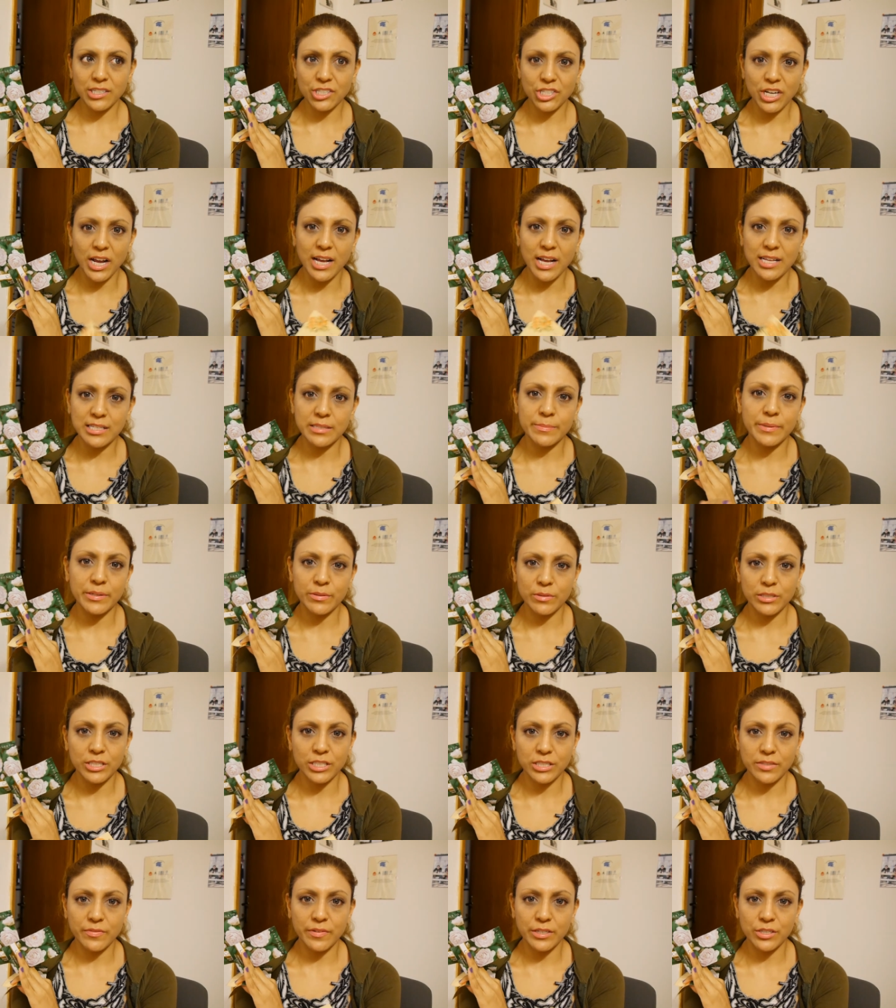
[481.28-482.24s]
jasmine,
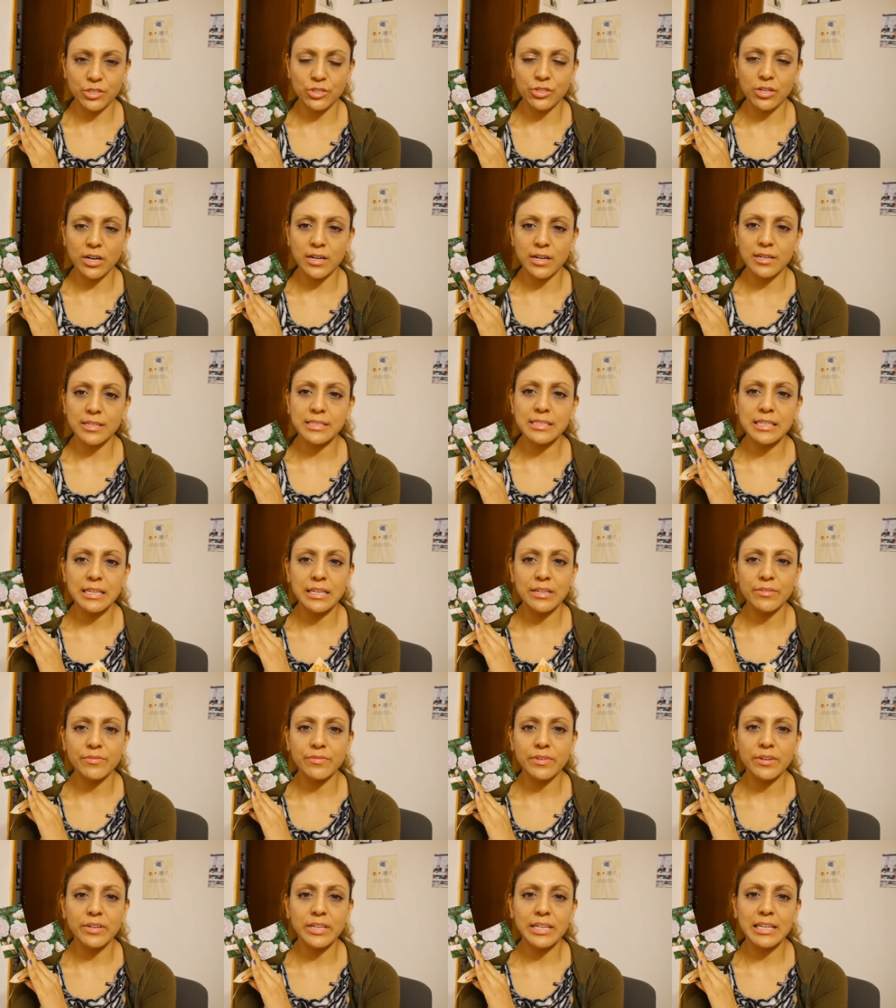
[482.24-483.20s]
which is very strong. It's like a
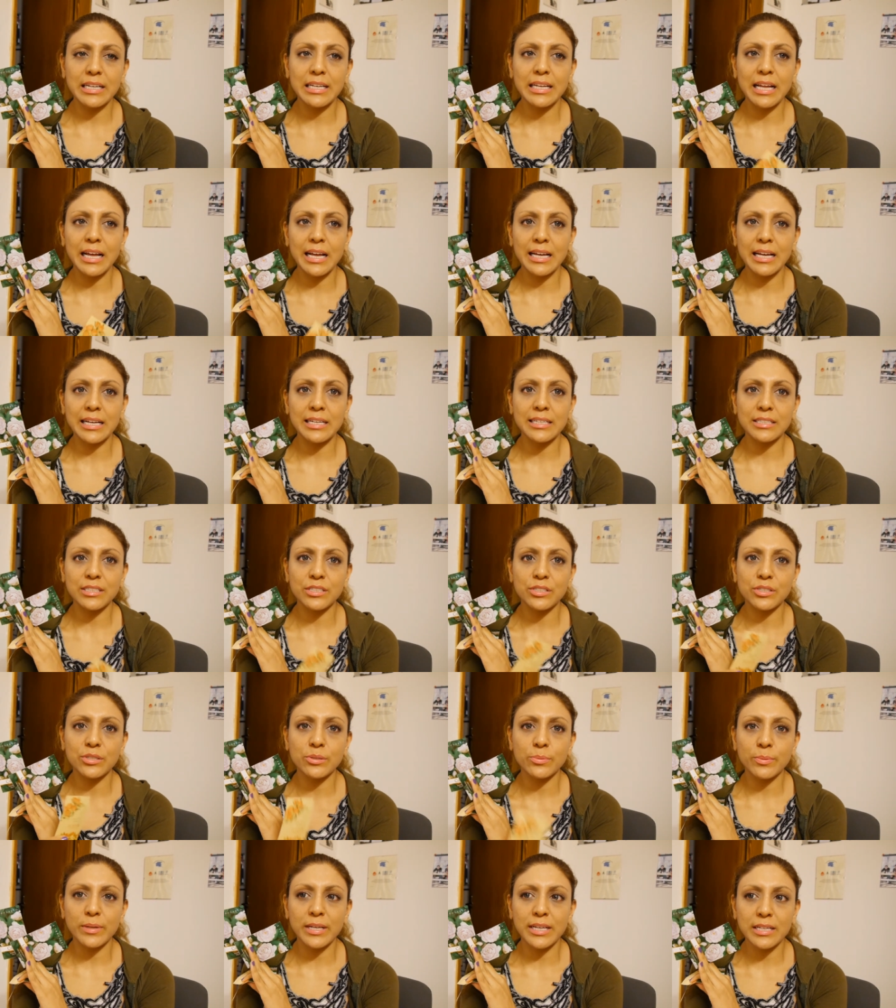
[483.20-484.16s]
very light,
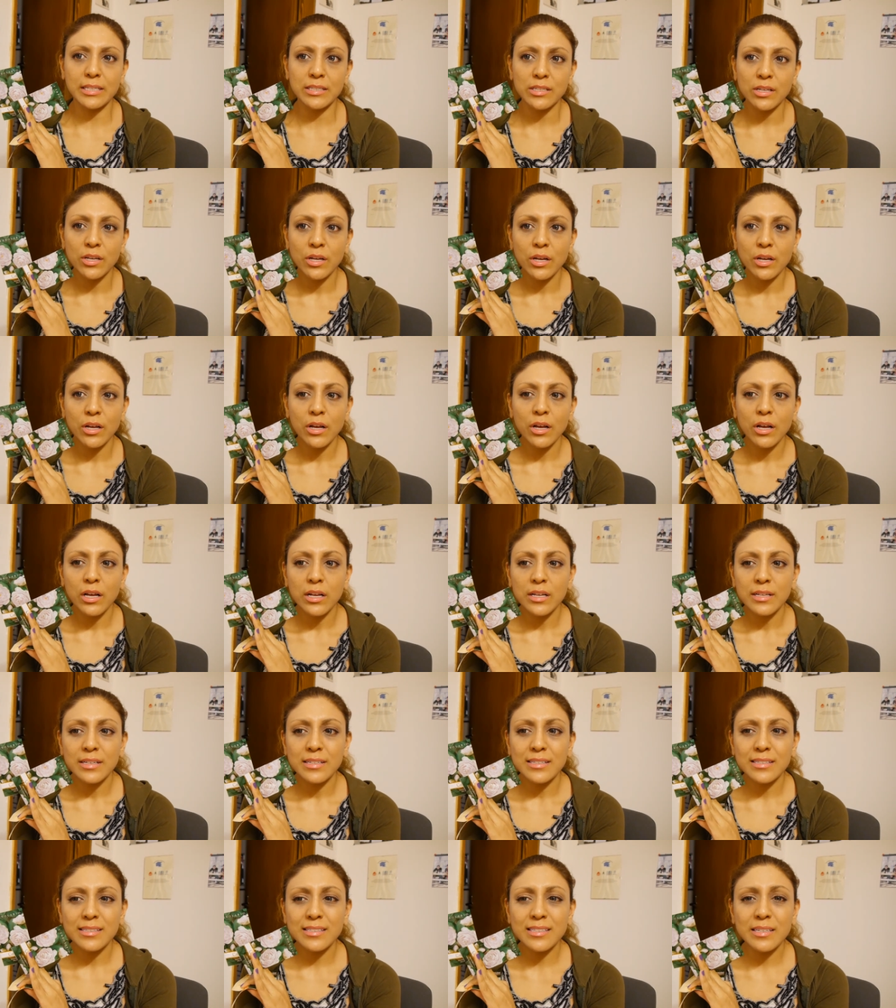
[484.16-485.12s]
sweet,
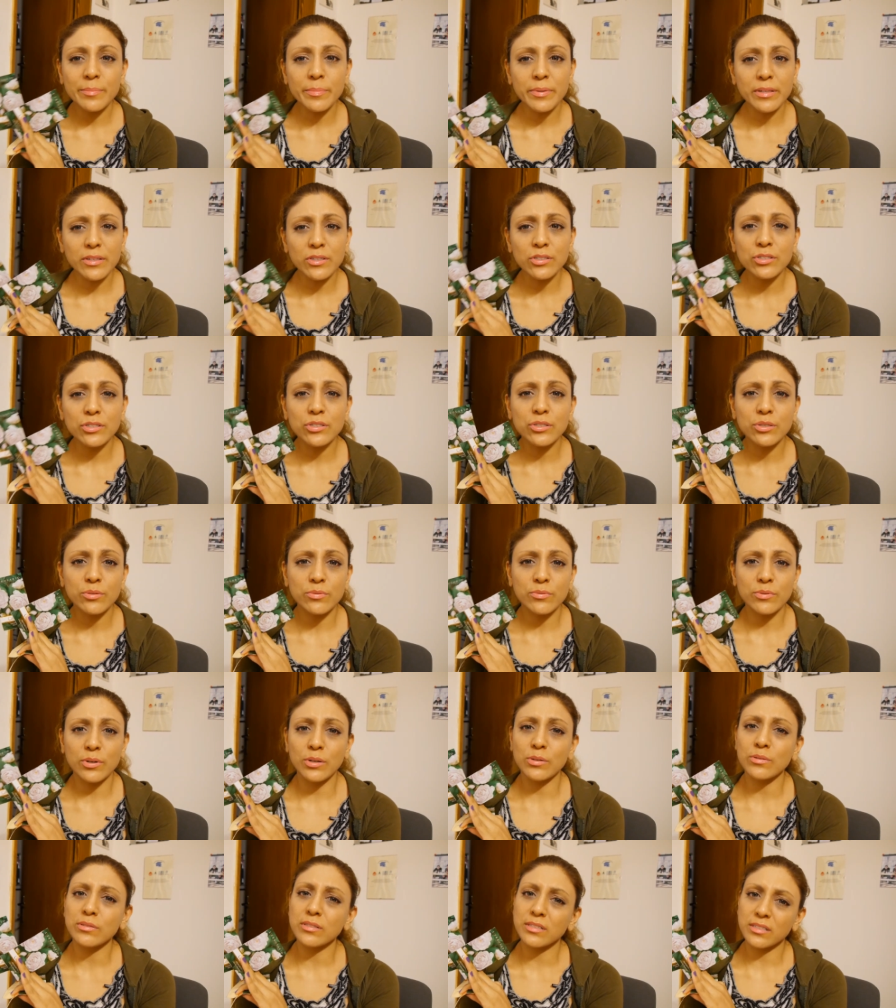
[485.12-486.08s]
similar to
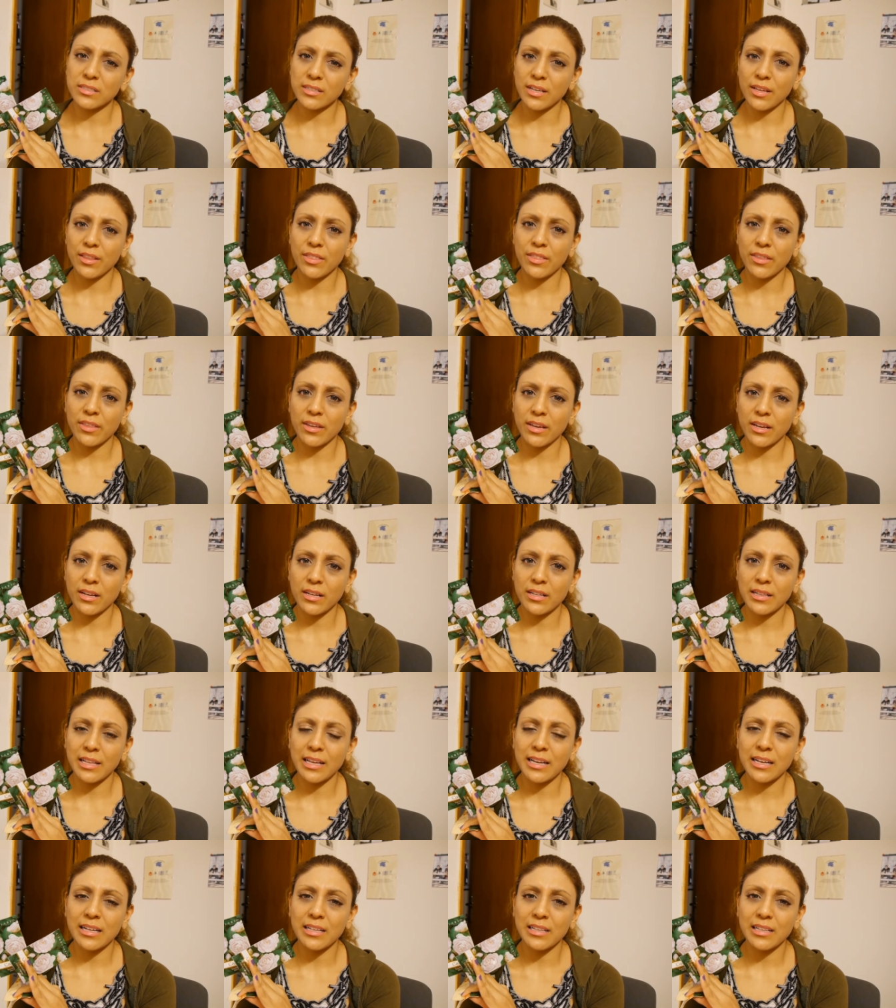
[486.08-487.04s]
roses, I think,
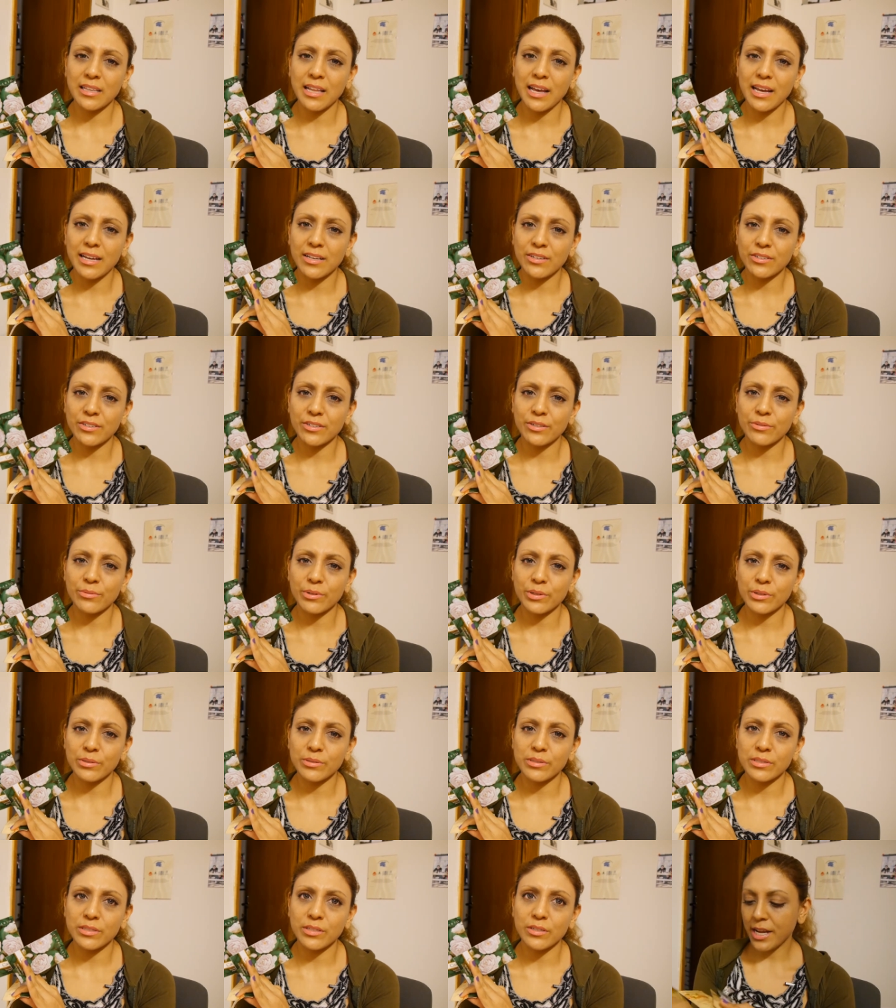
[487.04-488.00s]
like a lighter
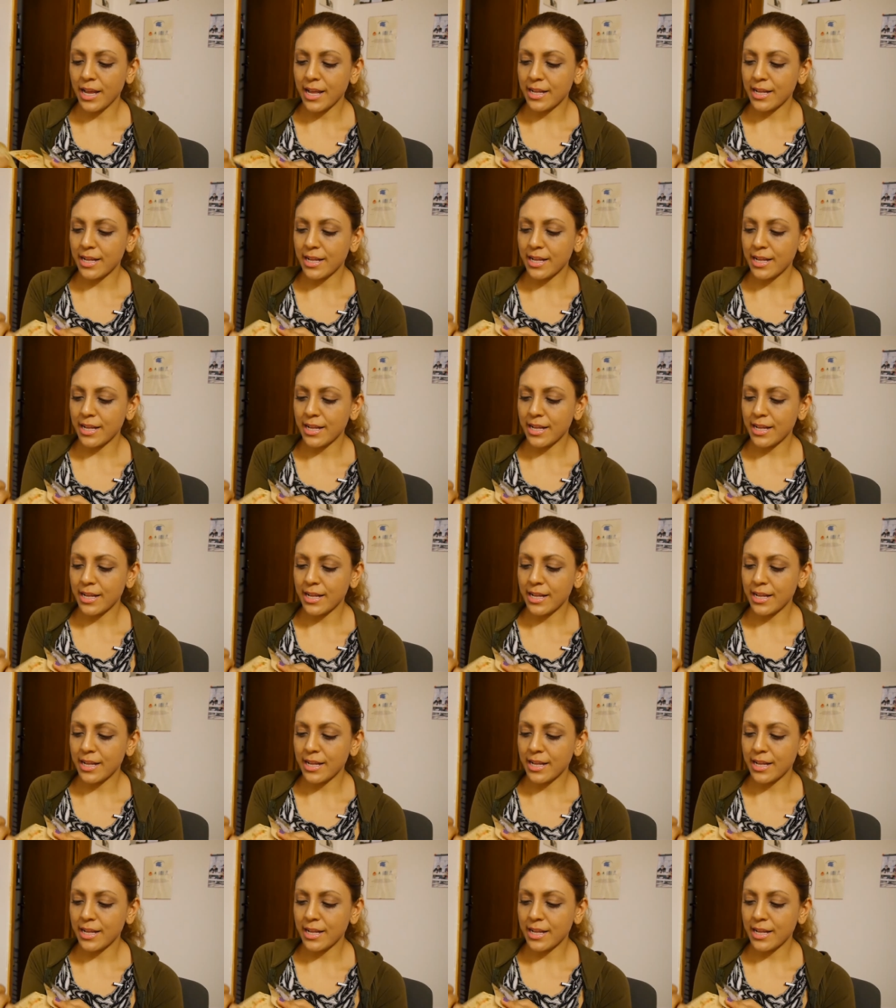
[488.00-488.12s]
rose though.